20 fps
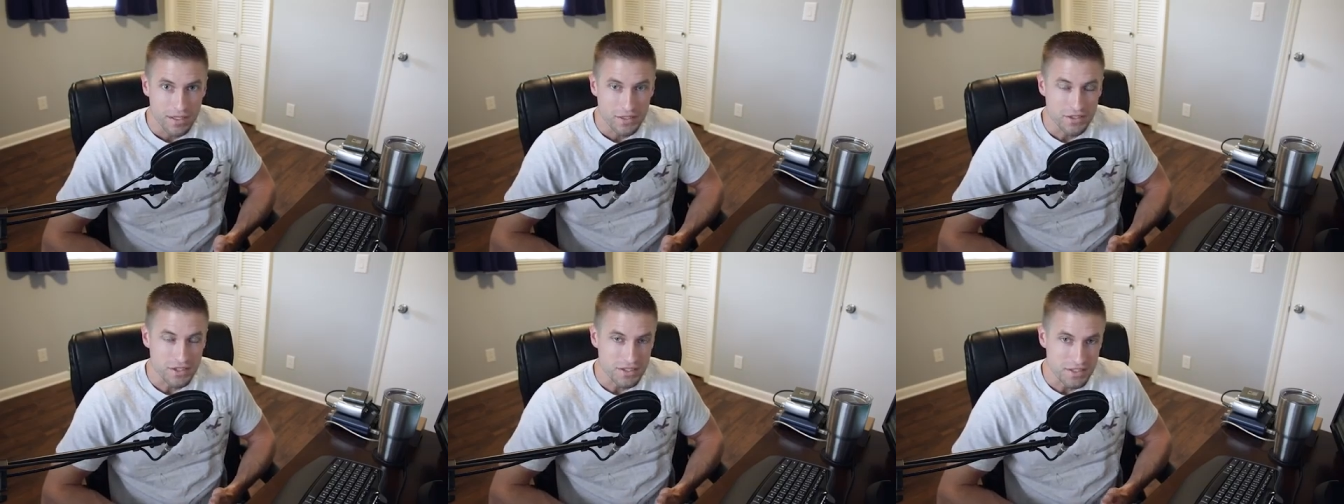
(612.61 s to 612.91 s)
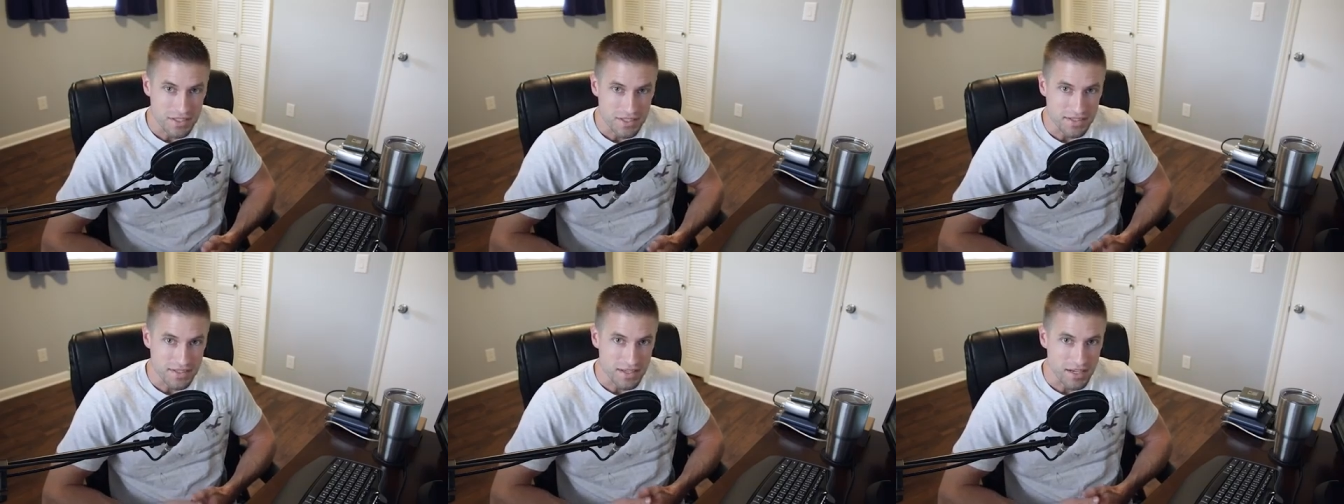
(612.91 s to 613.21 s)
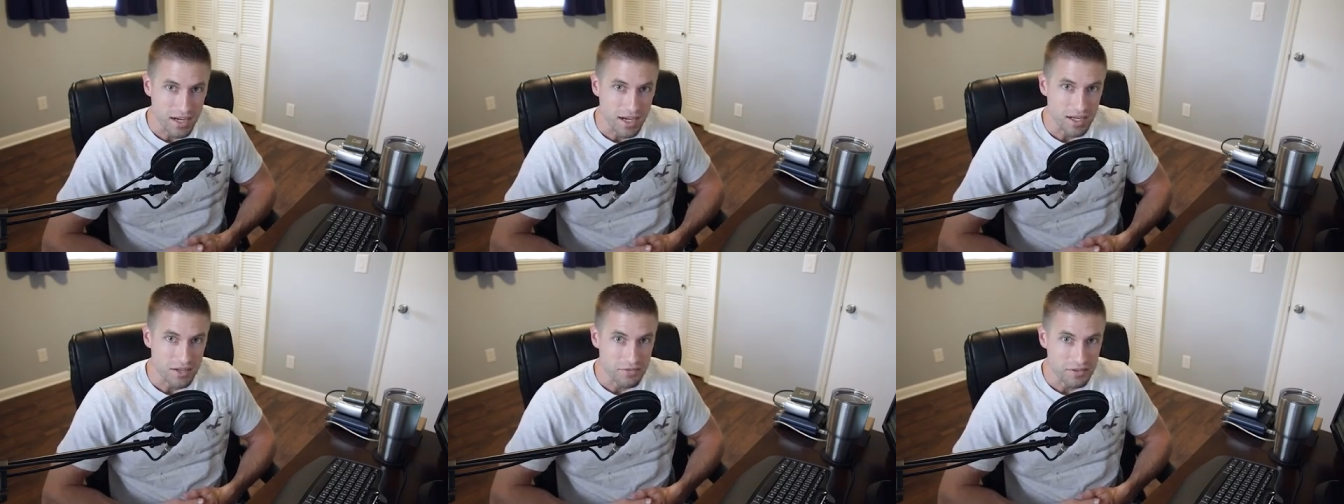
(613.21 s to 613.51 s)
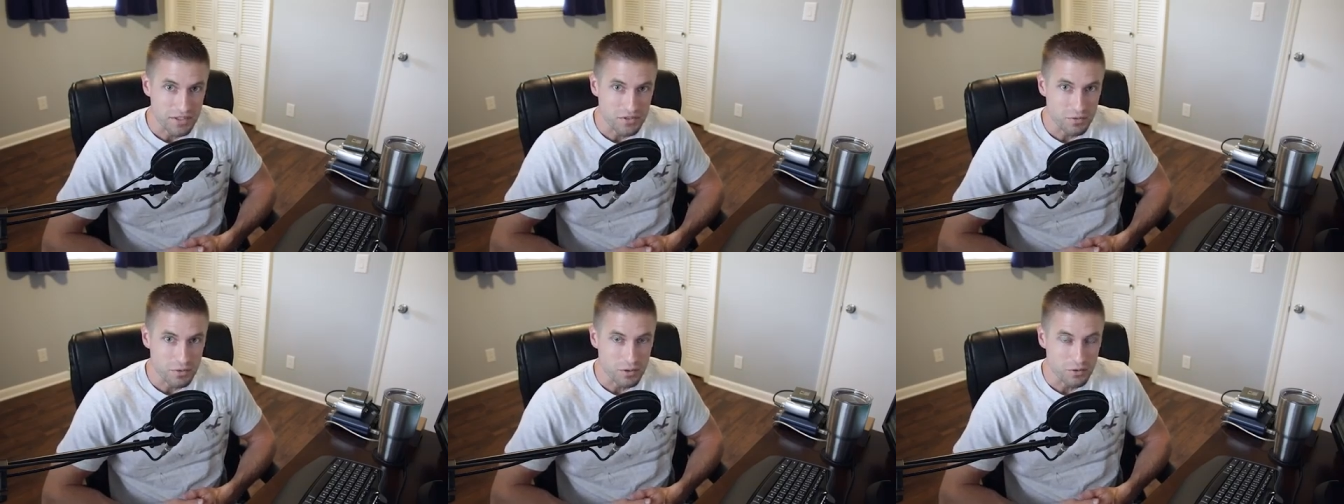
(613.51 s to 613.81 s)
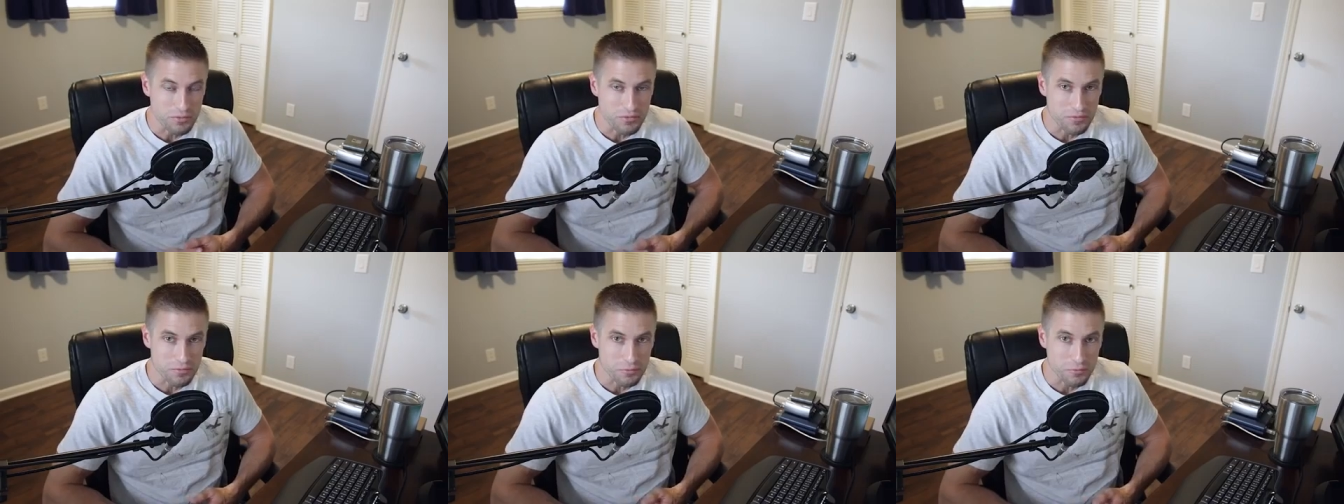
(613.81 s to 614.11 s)
Just as the God of
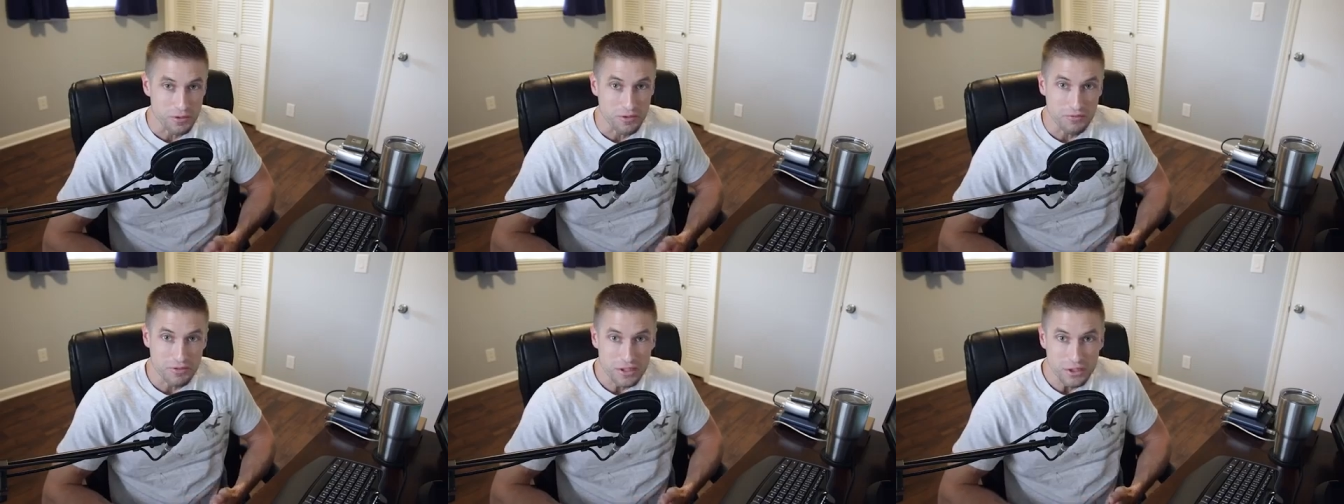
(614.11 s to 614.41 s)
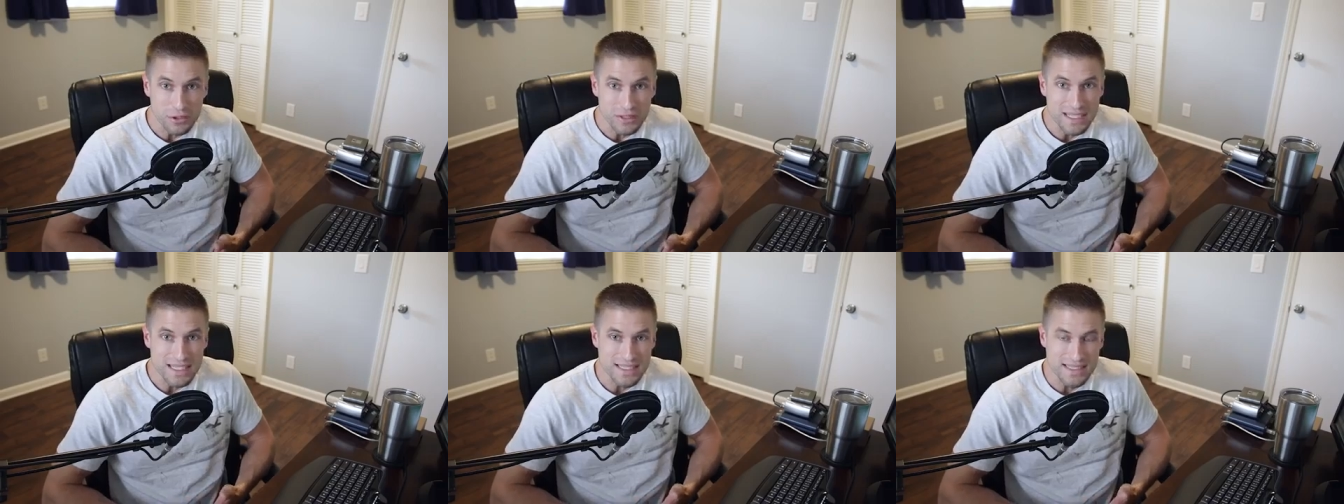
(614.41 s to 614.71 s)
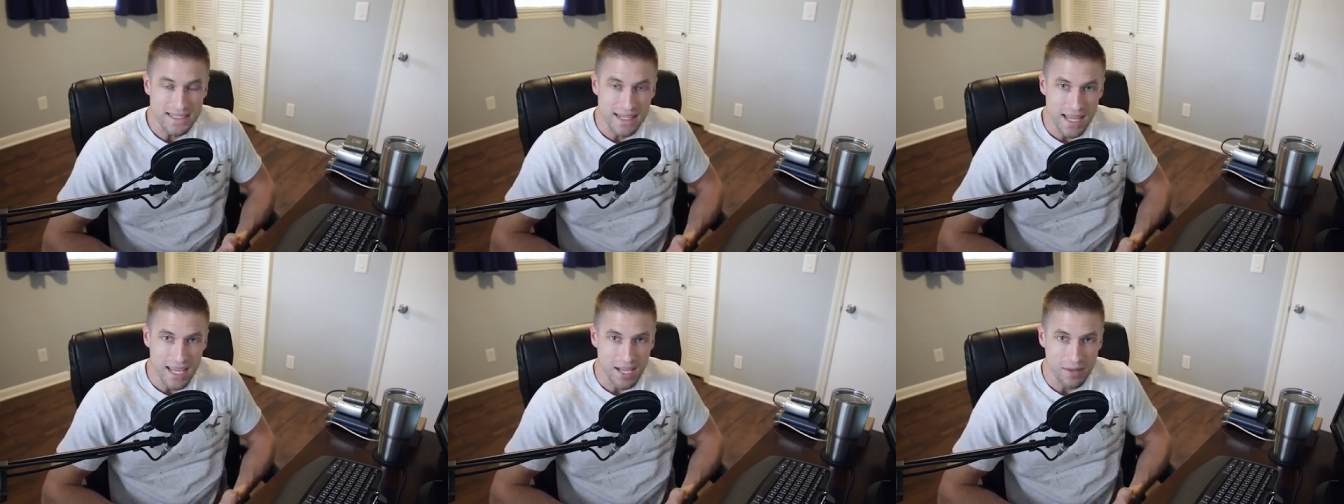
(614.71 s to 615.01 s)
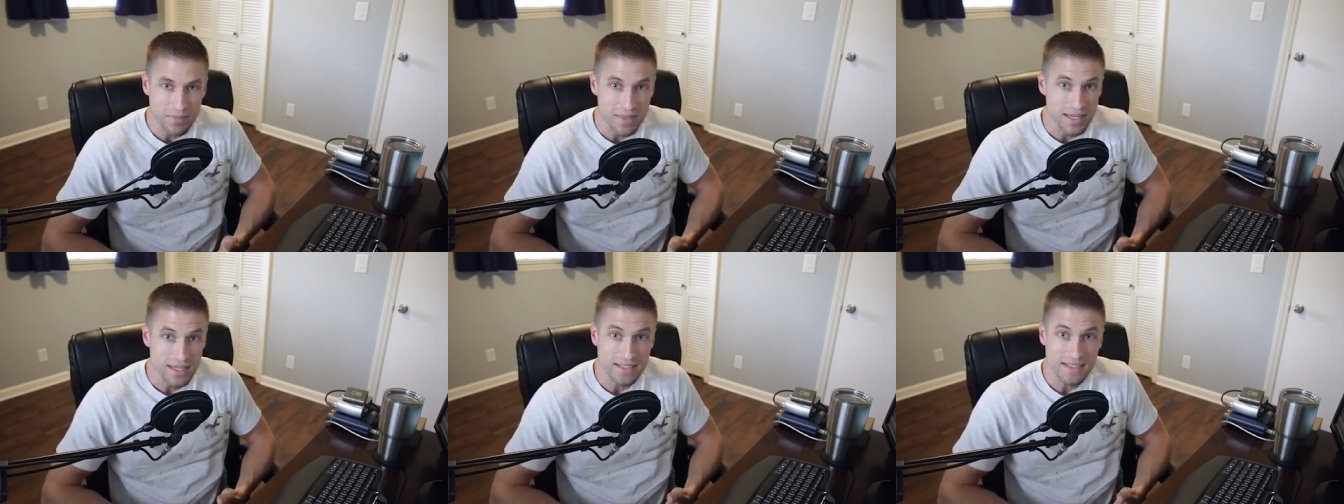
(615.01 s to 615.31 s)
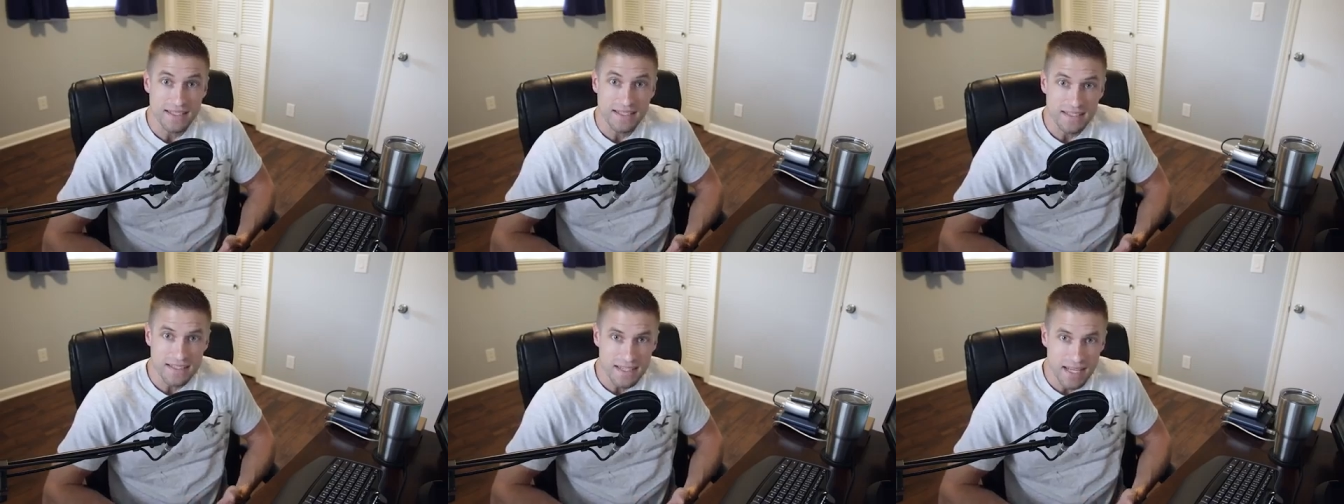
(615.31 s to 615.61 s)
Israel revealed his name, that
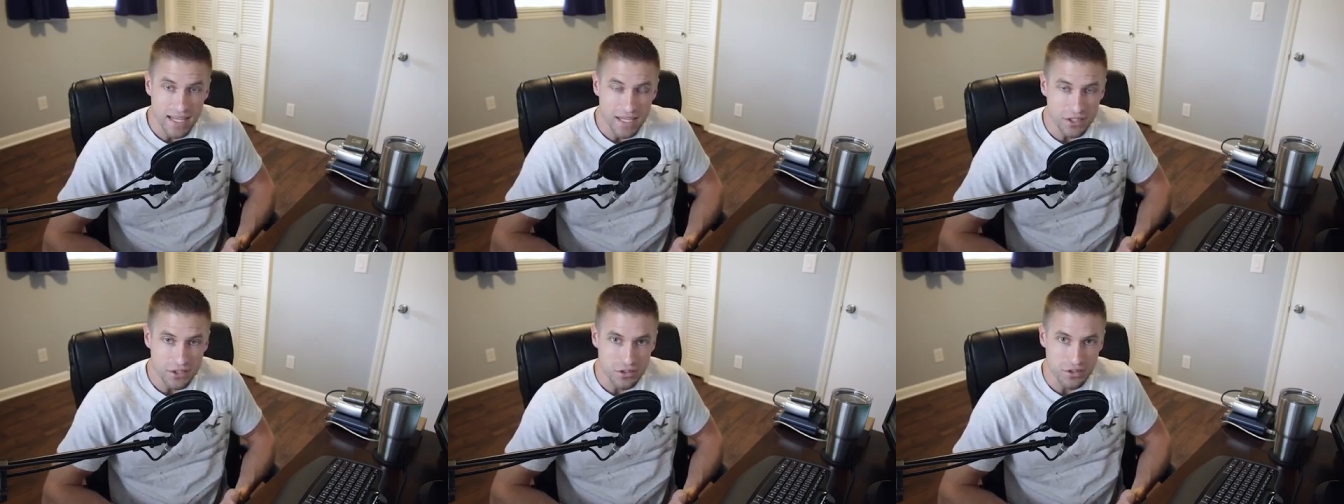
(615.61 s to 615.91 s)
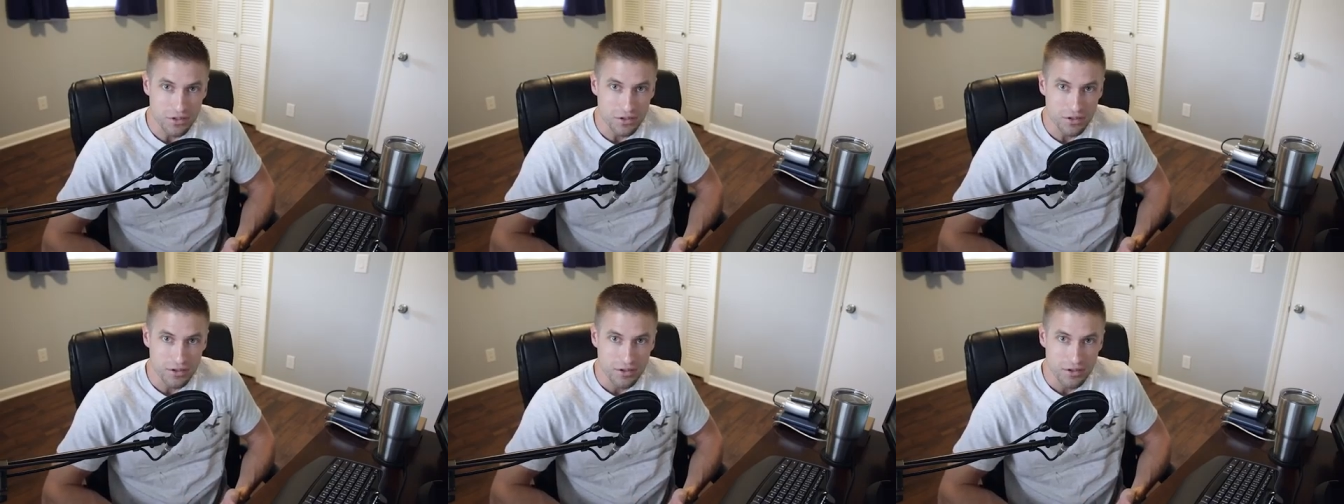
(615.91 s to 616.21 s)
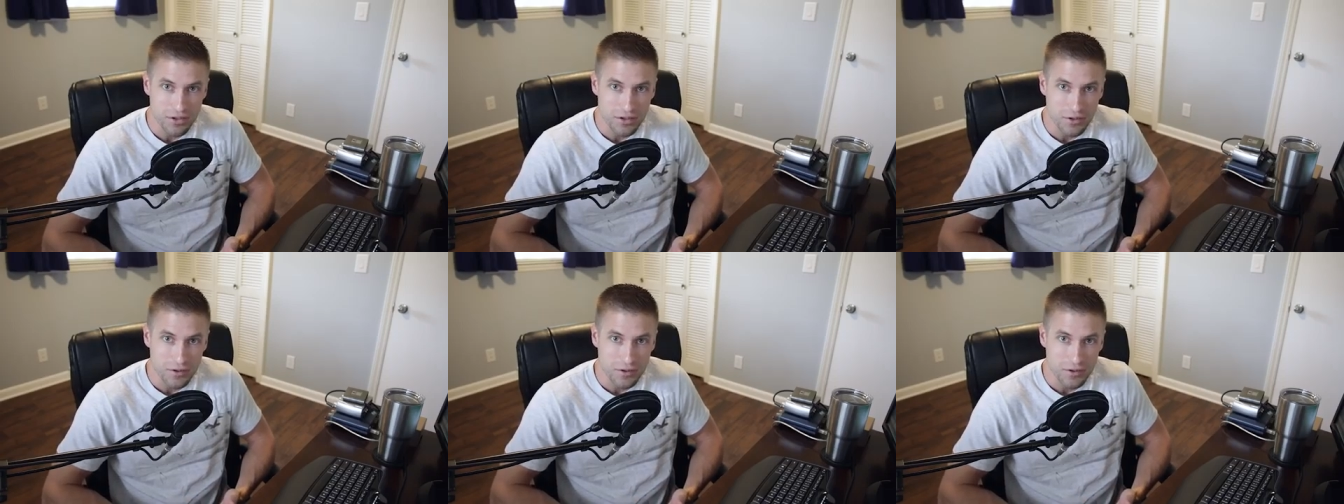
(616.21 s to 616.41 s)
is his nature,